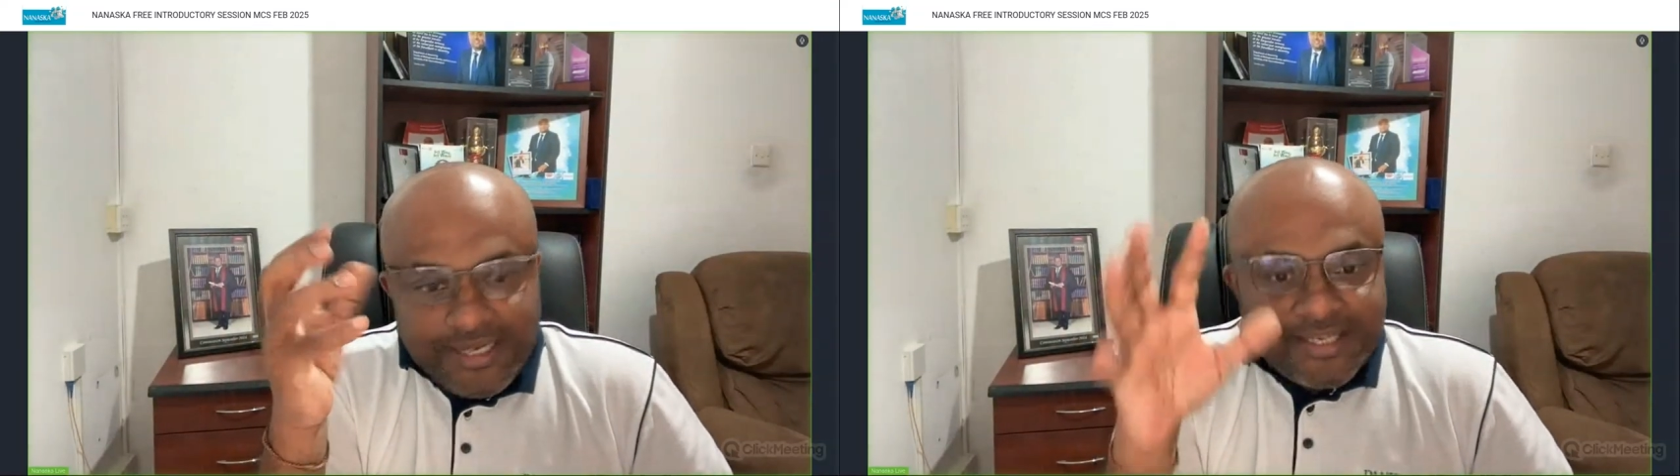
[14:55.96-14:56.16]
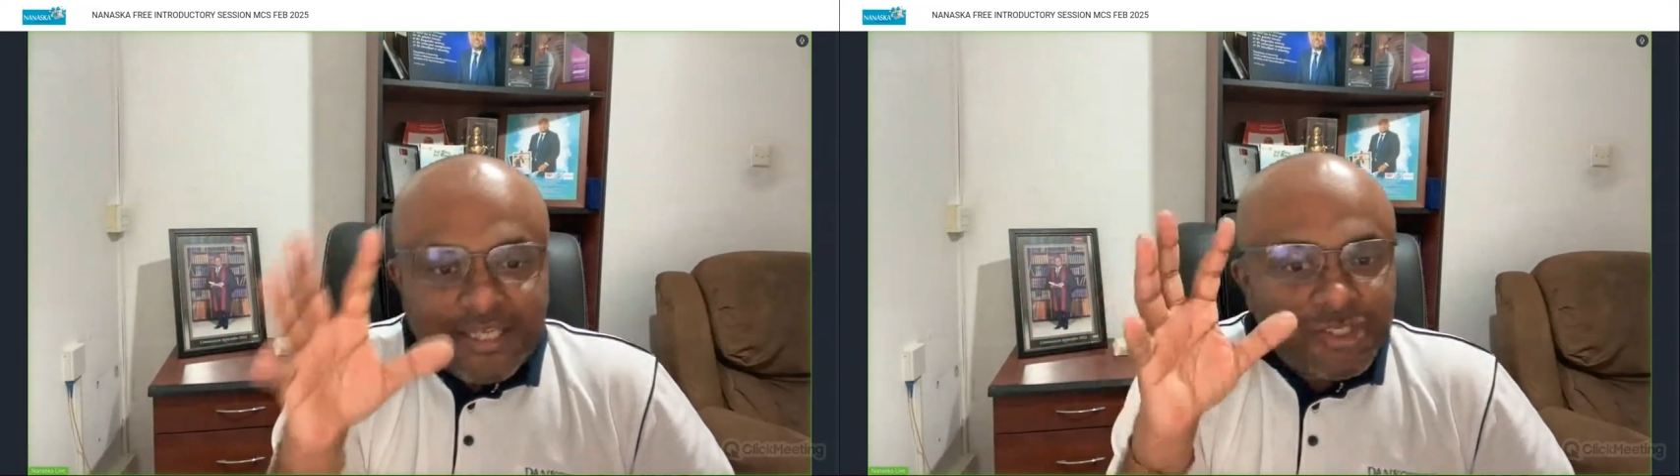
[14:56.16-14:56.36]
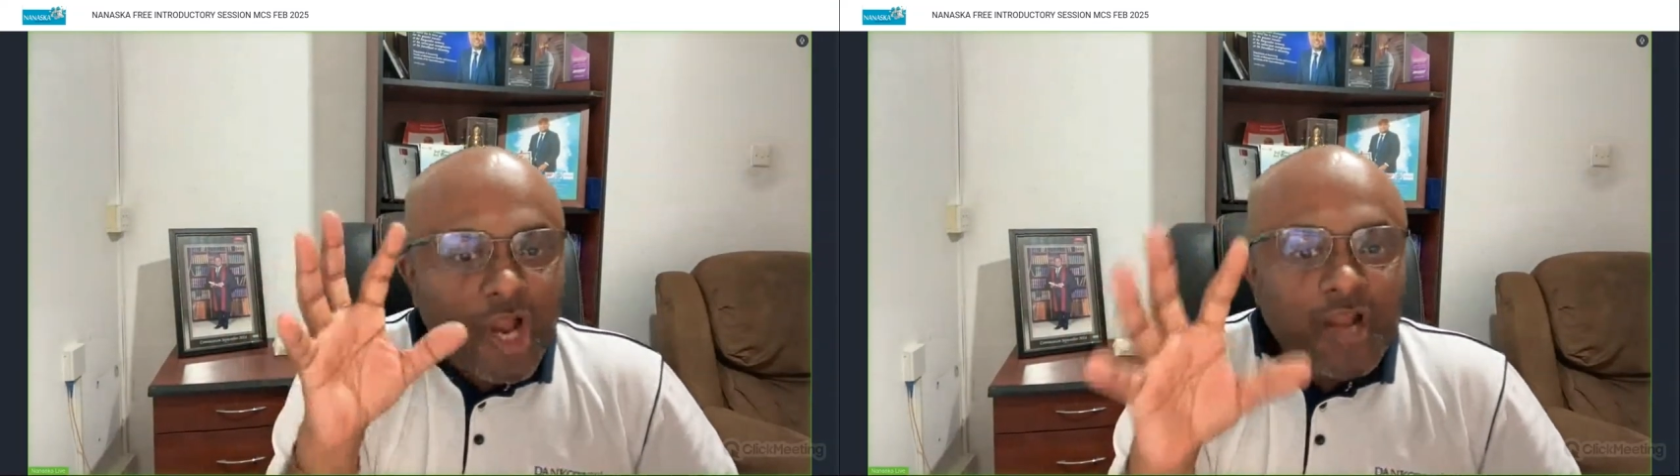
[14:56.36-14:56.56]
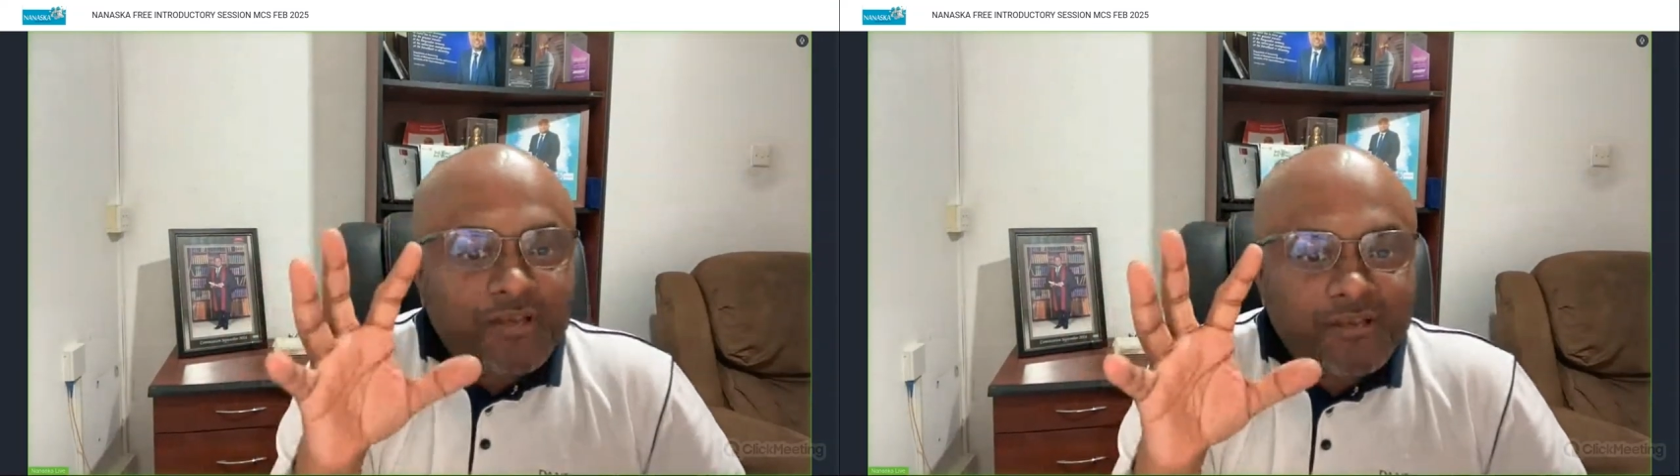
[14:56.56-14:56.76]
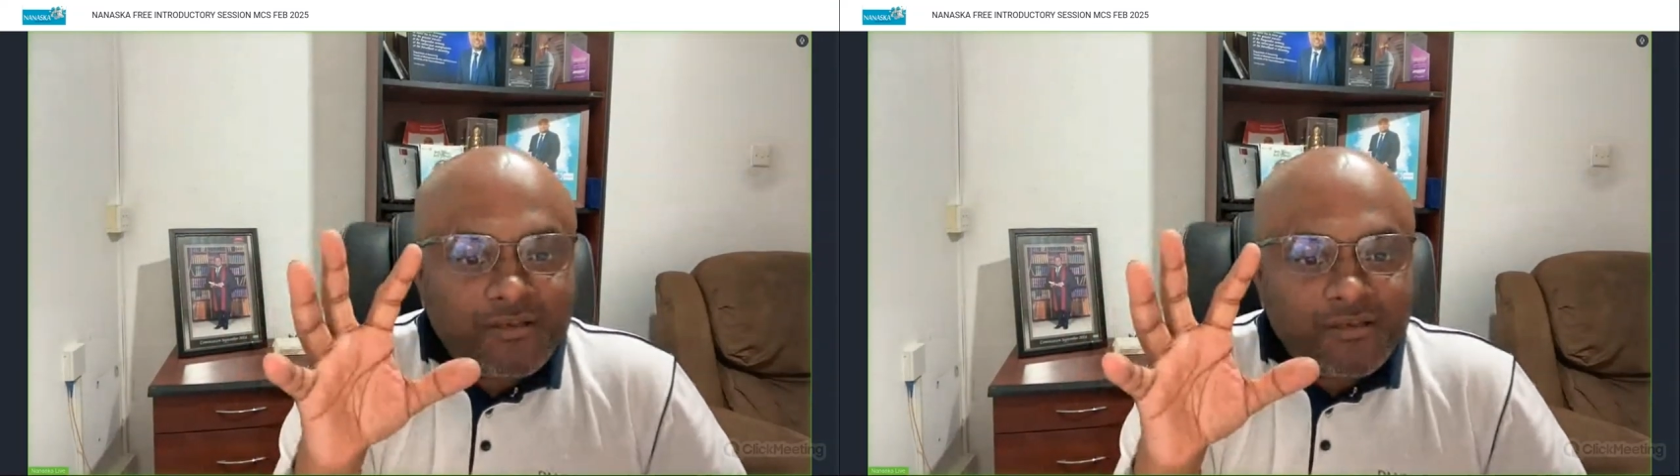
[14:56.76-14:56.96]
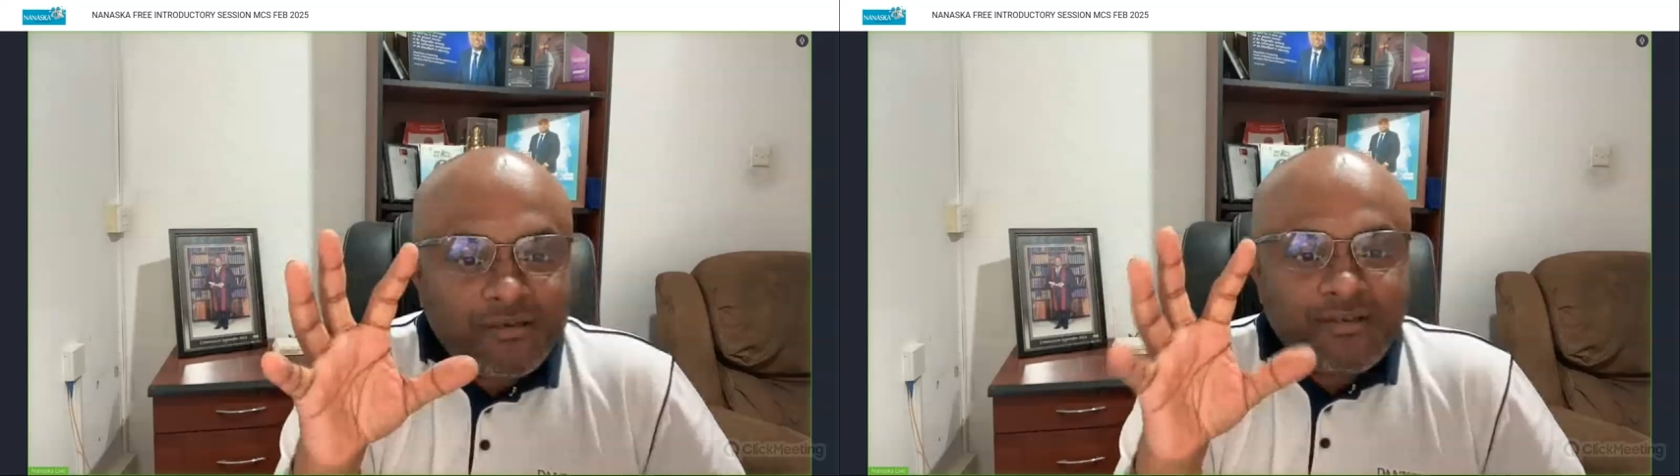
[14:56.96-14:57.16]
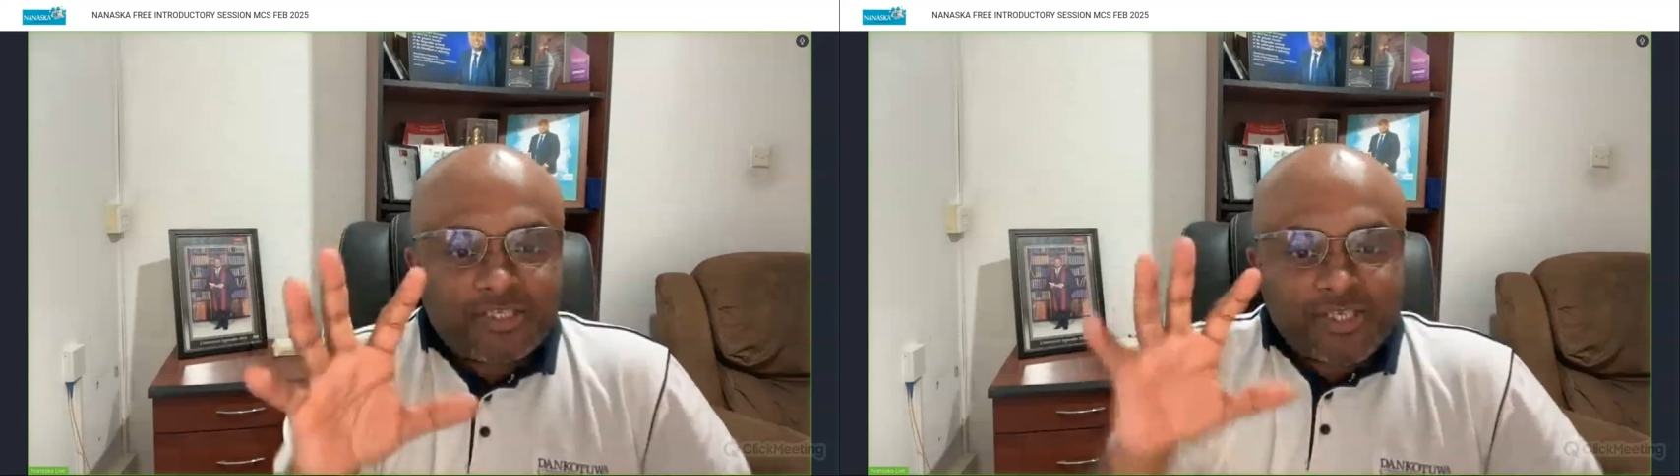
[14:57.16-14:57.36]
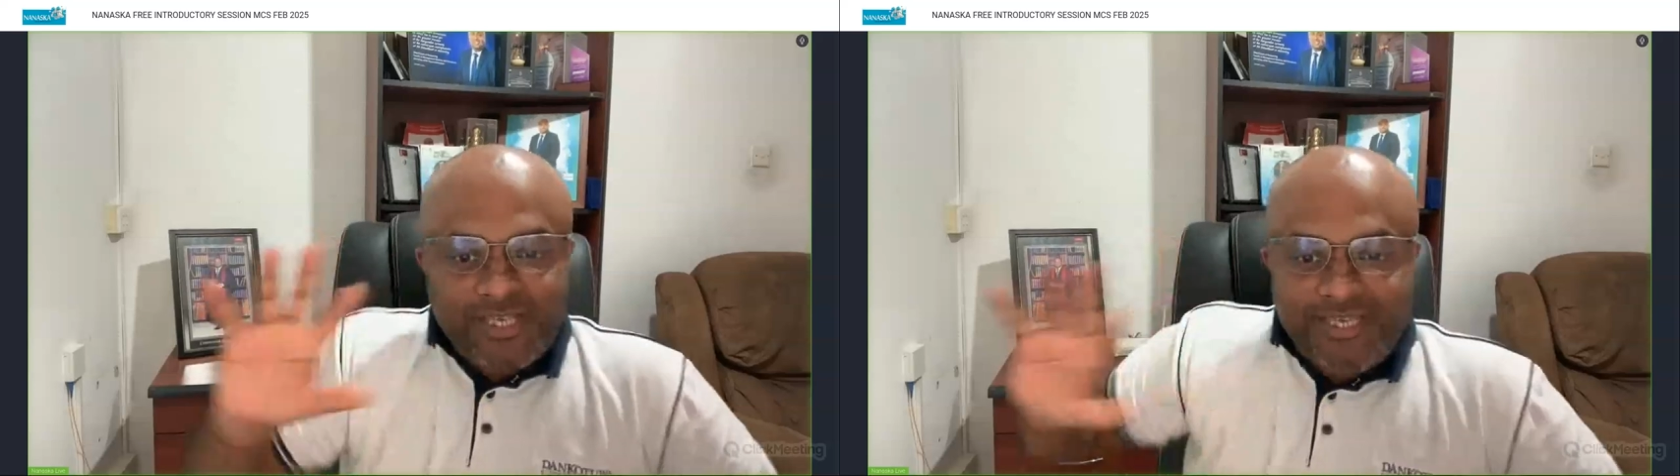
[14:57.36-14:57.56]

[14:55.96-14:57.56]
It is not just